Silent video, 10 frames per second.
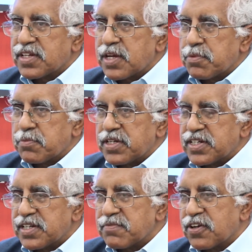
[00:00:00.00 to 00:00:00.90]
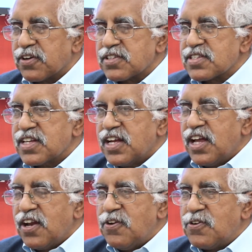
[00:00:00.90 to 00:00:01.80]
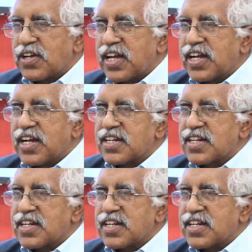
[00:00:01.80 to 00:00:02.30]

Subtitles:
capability, because looking